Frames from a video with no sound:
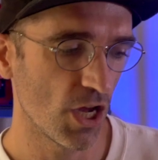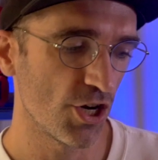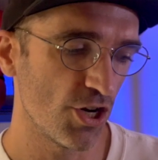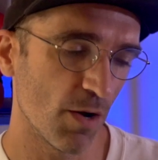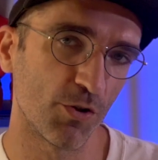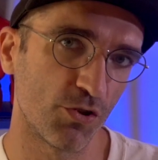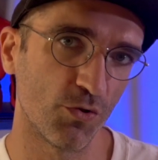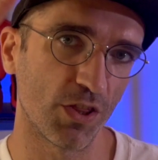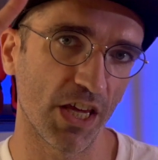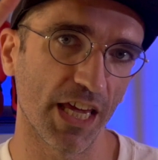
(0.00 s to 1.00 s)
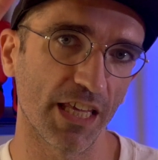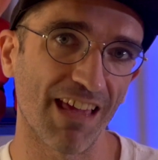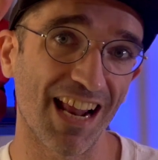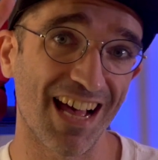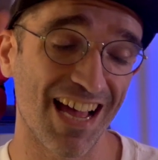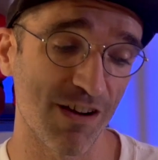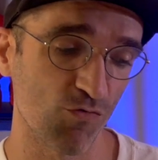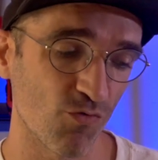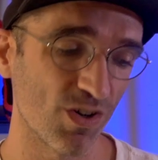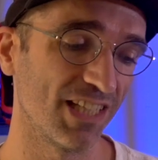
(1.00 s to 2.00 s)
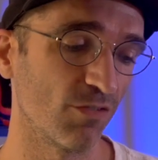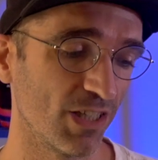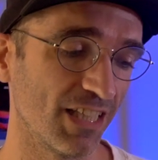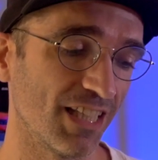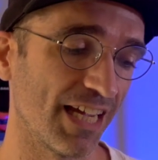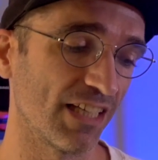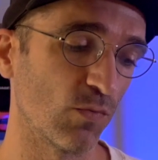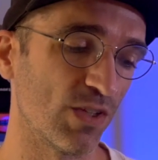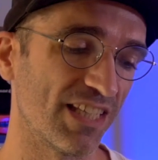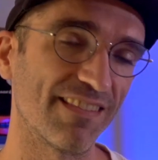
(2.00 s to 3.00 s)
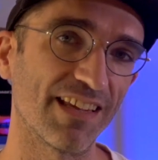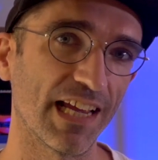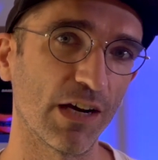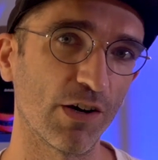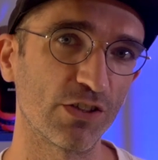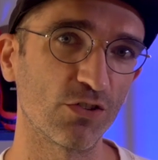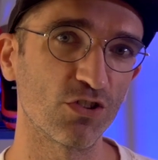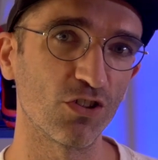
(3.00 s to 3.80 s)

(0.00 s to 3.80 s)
Number two thing that I really, really liked was that the characters